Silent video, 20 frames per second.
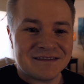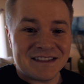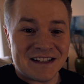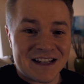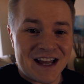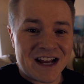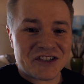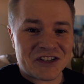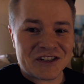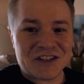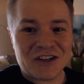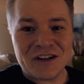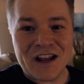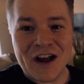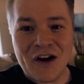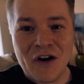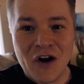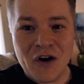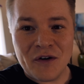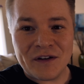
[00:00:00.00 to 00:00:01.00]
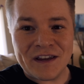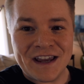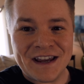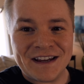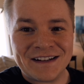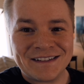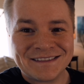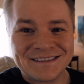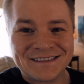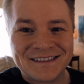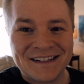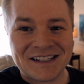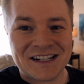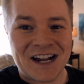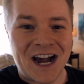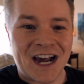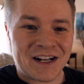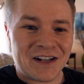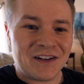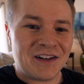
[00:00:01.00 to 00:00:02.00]
It actually turned out okay. It's
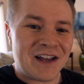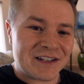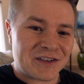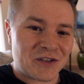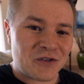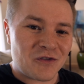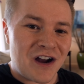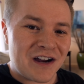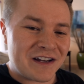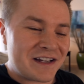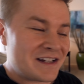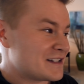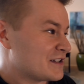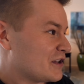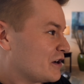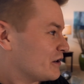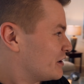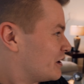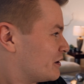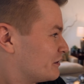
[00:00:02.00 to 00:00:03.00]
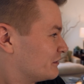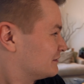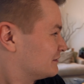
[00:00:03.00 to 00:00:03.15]
kind of like the Rockies logo.